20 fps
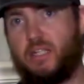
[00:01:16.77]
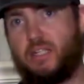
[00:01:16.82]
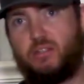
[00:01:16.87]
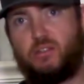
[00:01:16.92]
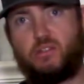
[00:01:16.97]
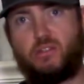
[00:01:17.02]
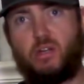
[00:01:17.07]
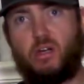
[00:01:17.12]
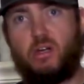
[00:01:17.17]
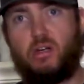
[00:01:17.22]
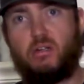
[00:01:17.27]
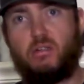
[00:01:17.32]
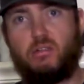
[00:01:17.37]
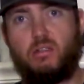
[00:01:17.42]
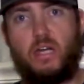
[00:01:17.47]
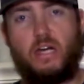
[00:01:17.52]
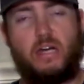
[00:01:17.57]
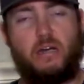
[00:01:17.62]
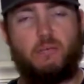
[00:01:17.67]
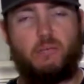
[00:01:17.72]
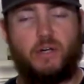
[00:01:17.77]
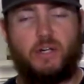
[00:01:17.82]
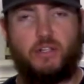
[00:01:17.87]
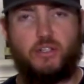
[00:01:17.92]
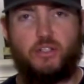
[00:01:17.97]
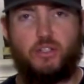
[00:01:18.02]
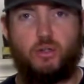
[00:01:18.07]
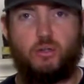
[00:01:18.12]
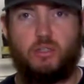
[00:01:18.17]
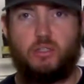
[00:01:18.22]
like you saw um, when I
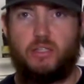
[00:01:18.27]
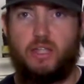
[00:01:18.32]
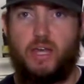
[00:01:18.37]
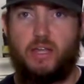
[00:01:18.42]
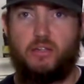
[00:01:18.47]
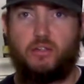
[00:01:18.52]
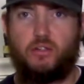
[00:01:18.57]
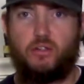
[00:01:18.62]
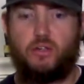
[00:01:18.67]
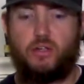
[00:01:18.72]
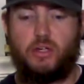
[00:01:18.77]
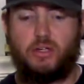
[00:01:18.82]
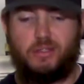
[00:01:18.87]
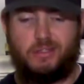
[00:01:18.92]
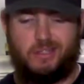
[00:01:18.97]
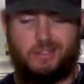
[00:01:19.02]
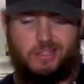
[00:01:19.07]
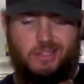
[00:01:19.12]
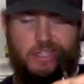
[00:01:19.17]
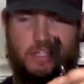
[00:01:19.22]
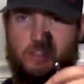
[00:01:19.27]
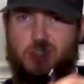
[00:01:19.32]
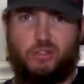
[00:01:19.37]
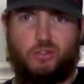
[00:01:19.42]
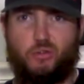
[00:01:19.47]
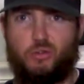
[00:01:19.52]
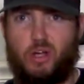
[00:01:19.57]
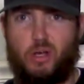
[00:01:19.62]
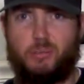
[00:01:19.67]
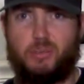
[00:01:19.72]
just showed you that turret. It
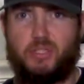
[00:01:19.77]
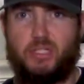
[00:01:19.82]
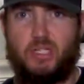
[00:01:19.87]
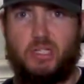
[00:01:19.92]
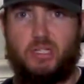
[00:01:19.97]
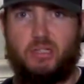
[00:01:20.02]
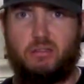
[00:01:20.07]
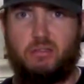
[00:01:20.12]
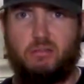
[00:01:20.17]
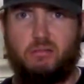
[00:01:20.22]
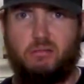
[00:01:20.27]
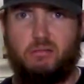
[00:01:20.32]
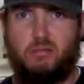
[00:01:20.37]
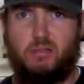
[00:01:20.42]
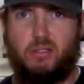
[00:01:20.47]
just drops in,